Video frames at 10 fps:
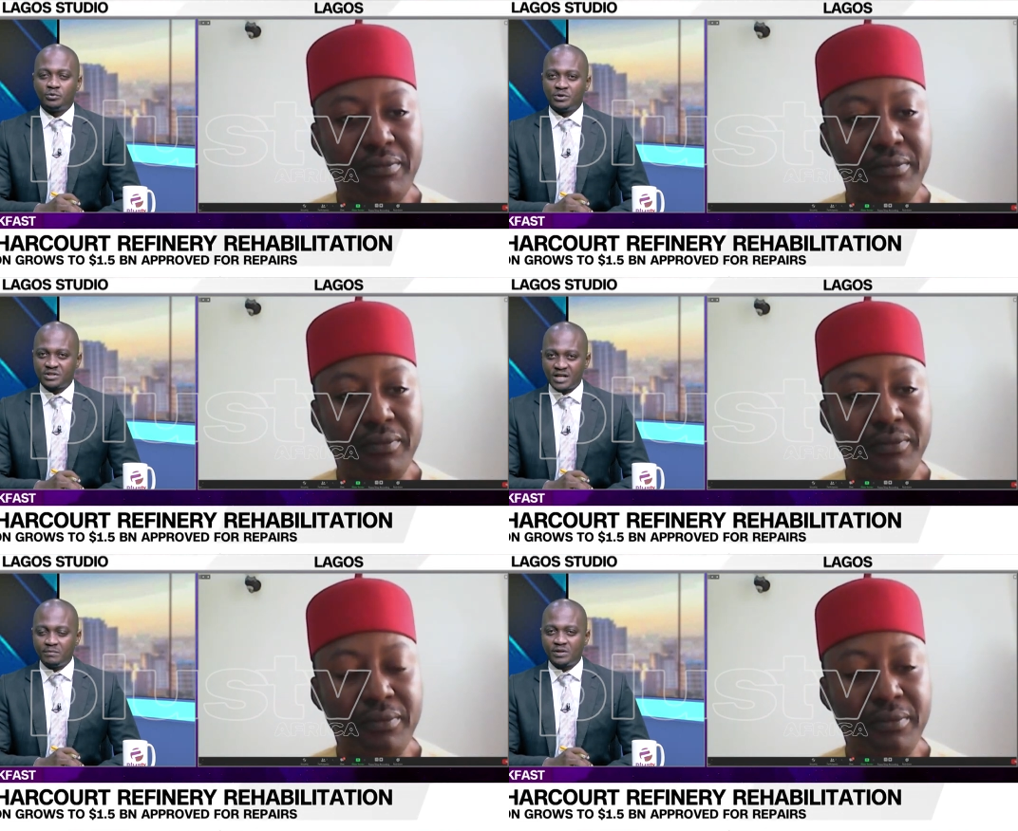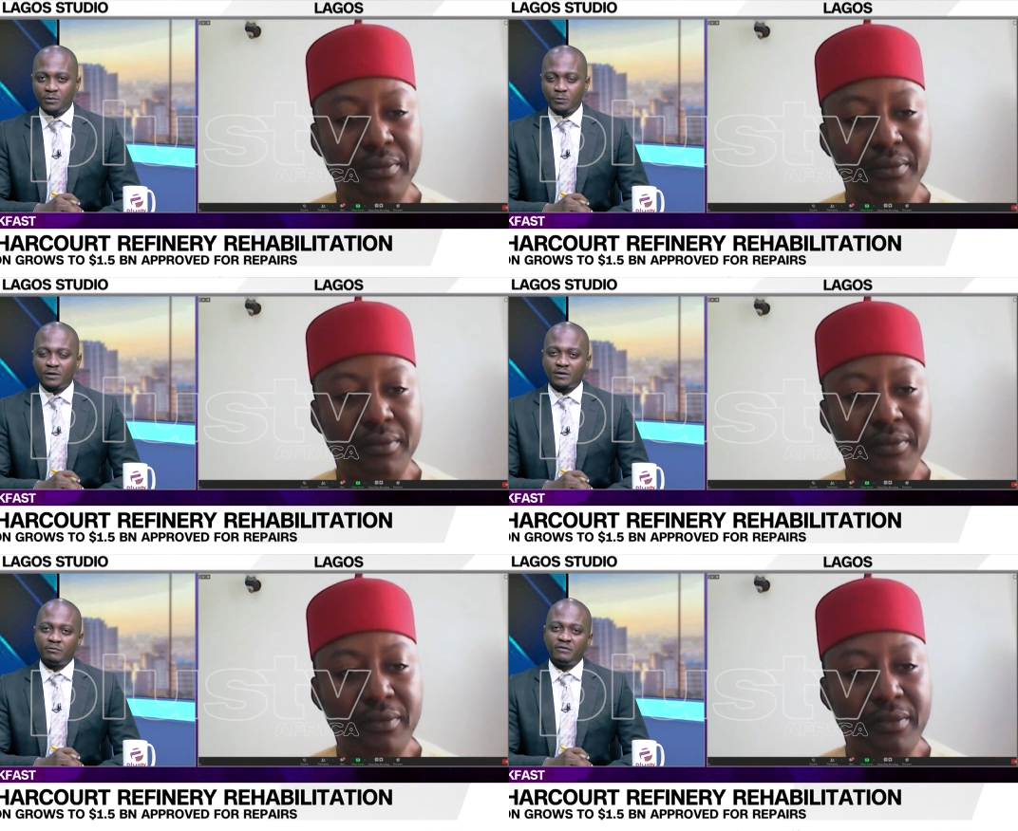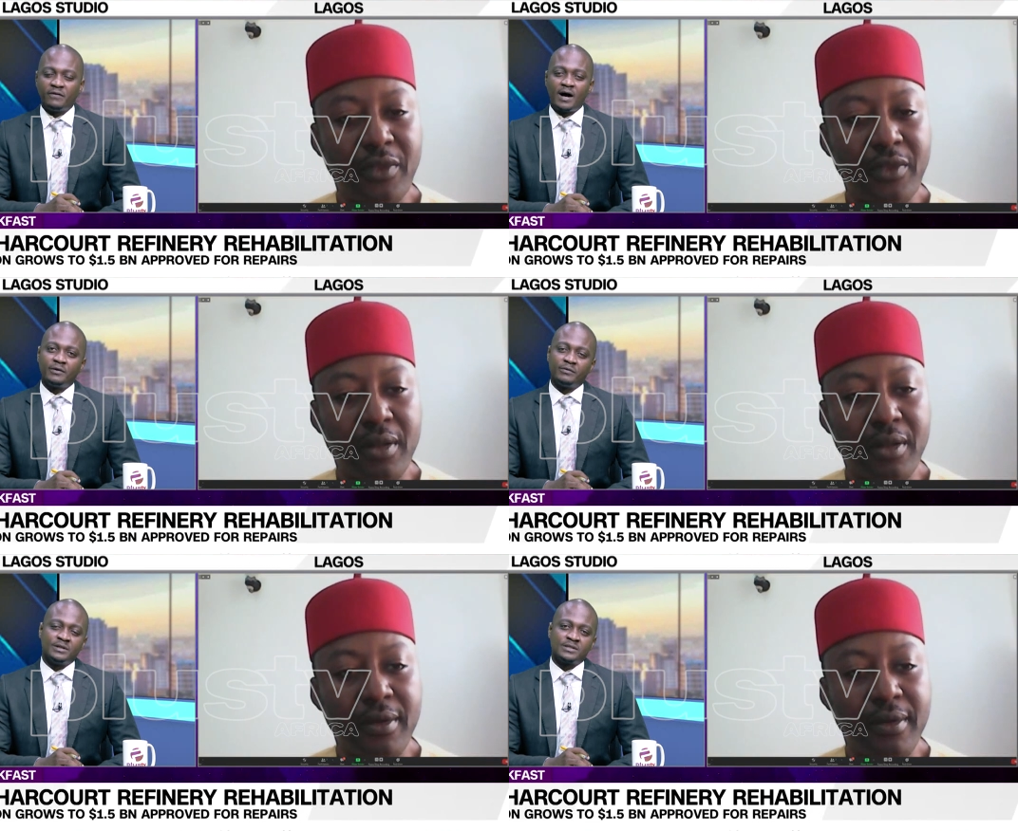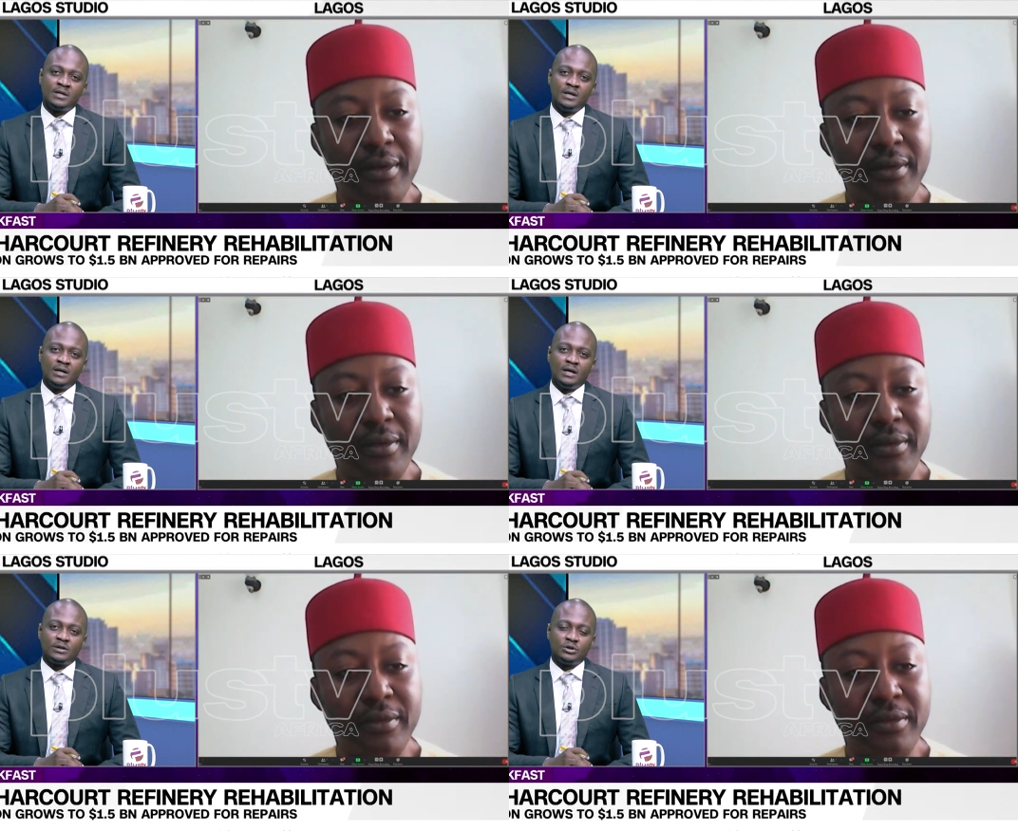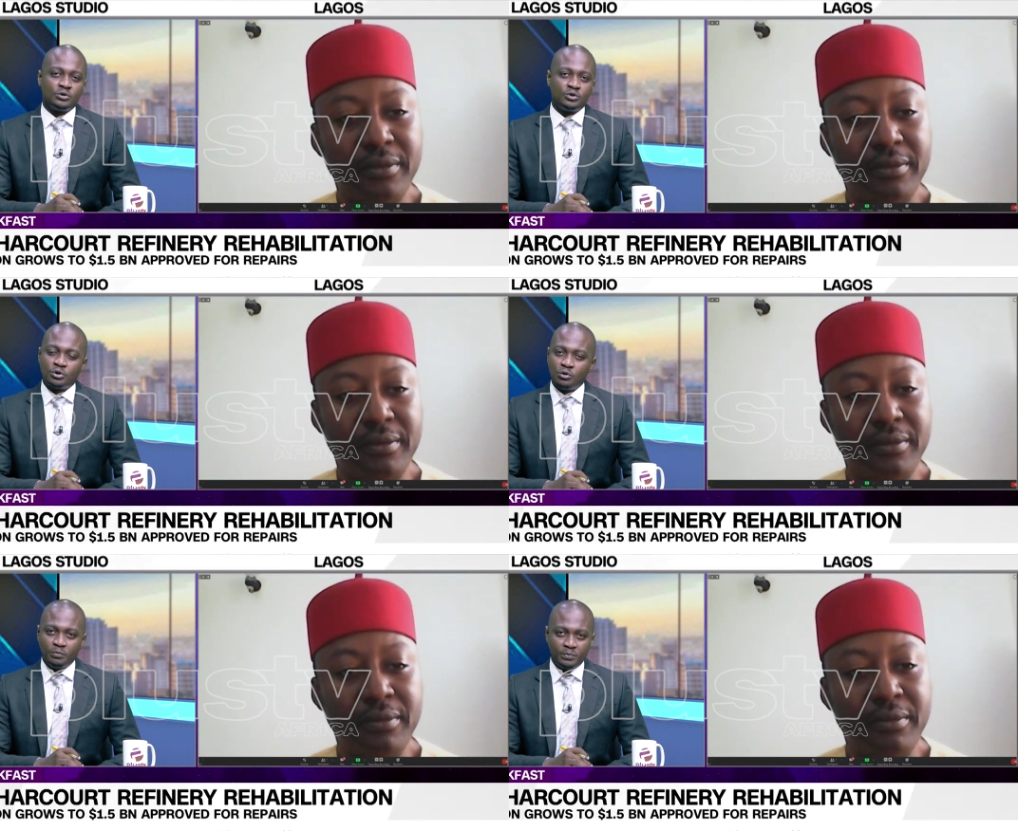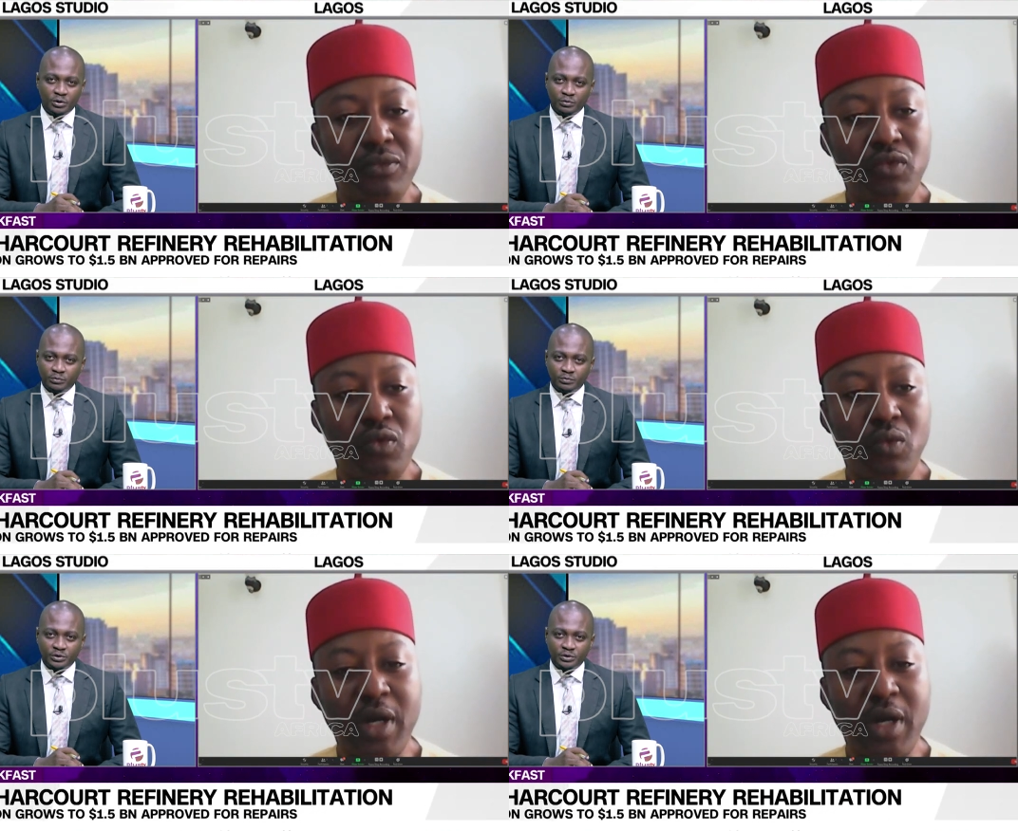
Speaker 1: do the same thing with the refineries. Uh, do you people well,